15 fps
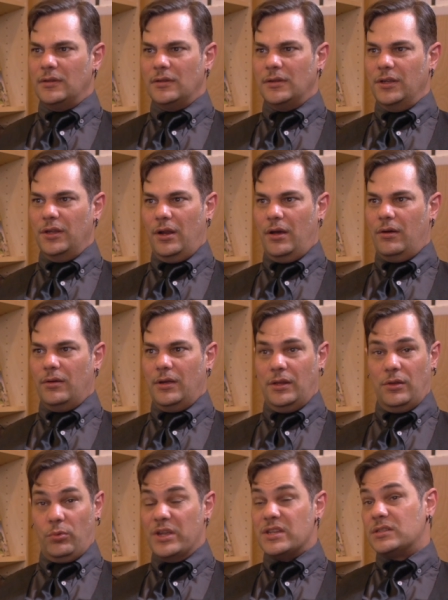you know. And
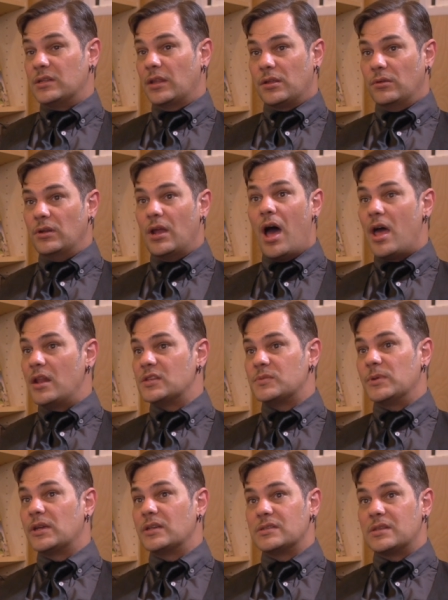the reason that they're not is
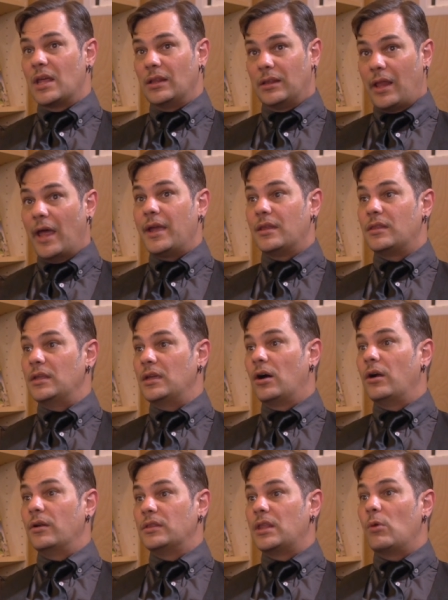because they like the
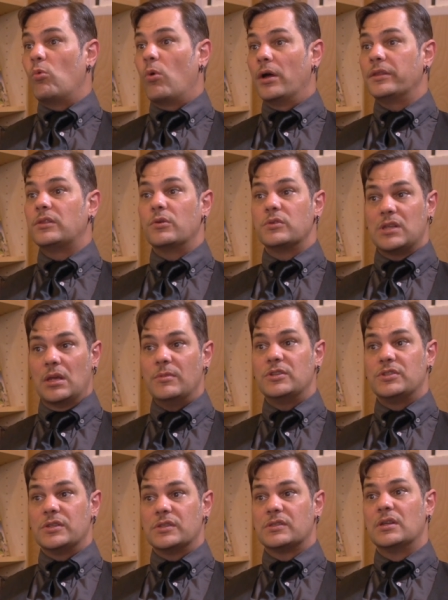art. They want those
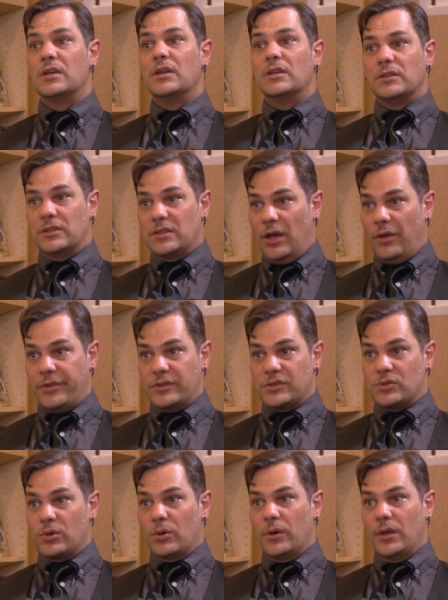images to tell the
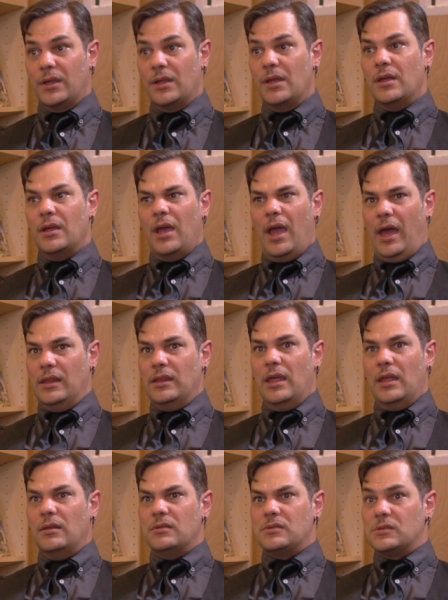story, and
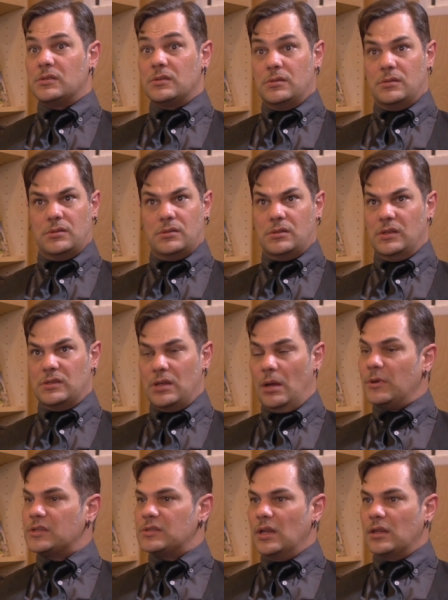that, to some
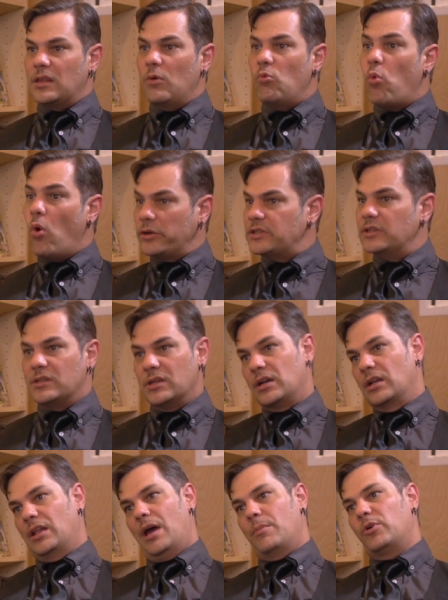extent, they wanted to
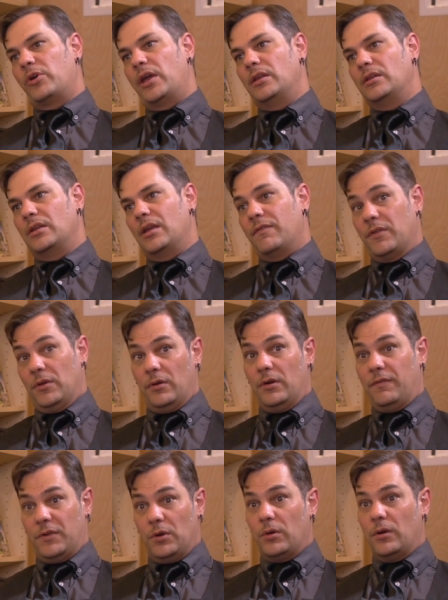collaborate. If
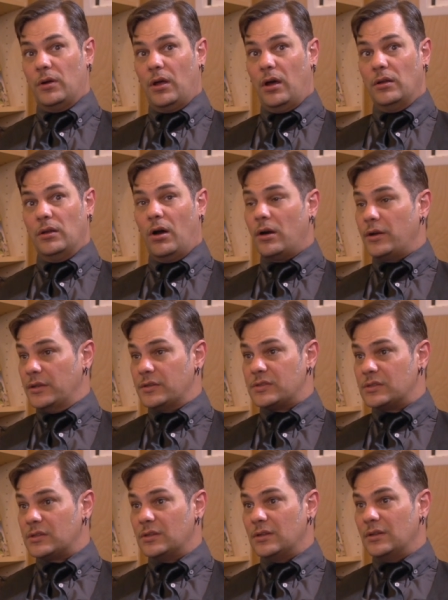you're an
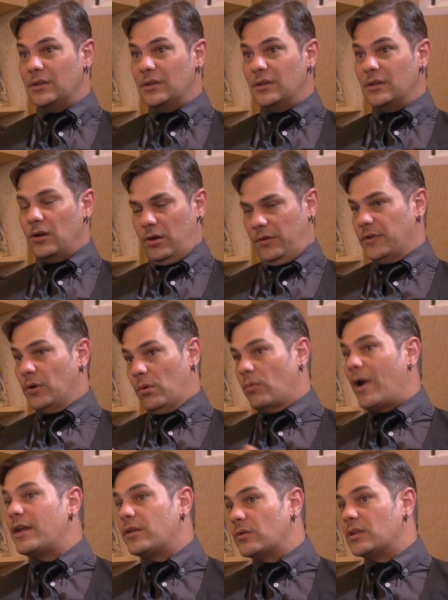artist, or if you're a
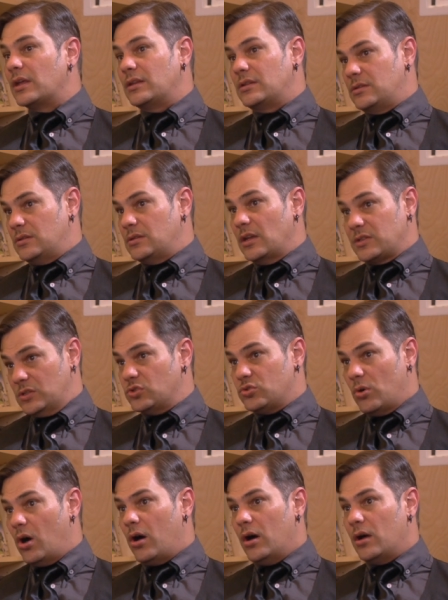writer that doesn't
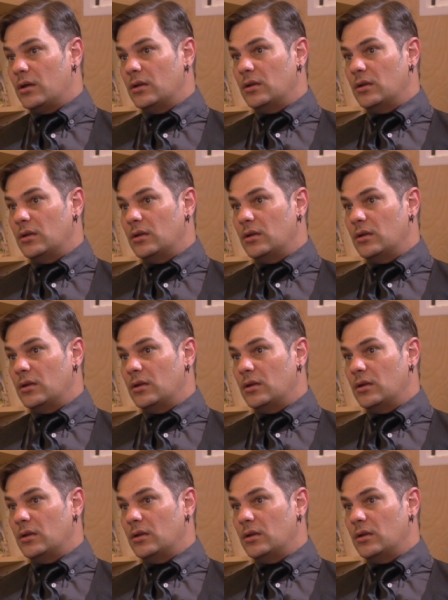draw,